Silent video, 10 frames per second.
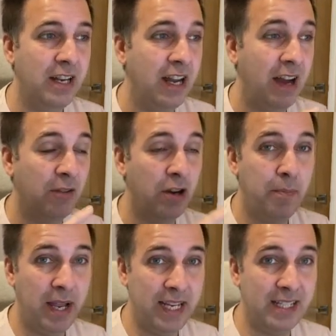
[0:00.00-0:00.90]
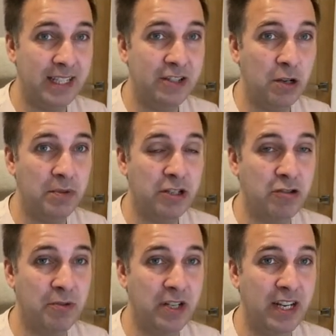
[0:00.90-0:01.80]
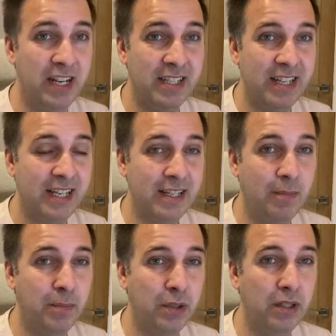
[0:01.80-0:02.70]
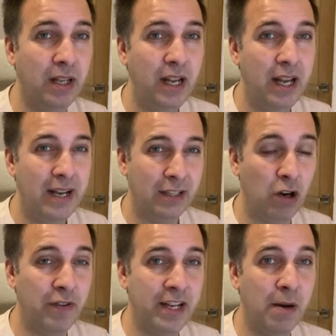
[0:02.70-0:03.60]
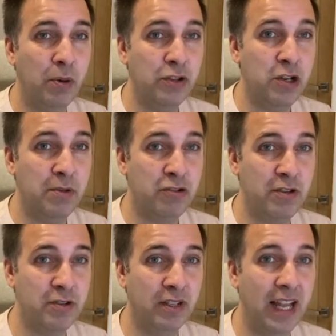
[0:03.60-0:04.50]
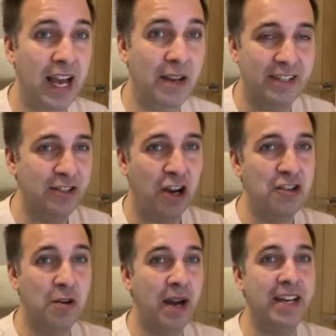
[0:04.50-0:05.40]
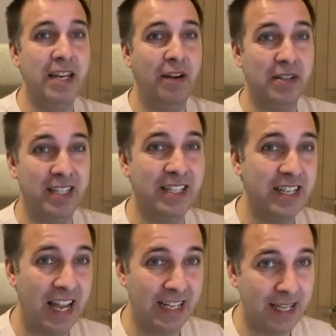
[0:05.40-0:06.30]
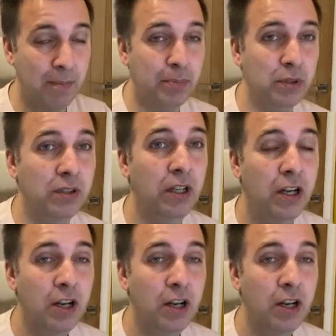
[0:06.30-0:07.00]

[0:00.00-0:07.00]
I'm going to paste this job description in as an example. I don't think I'll put the job description online, but it's not a job I need. Obviously, this is an example.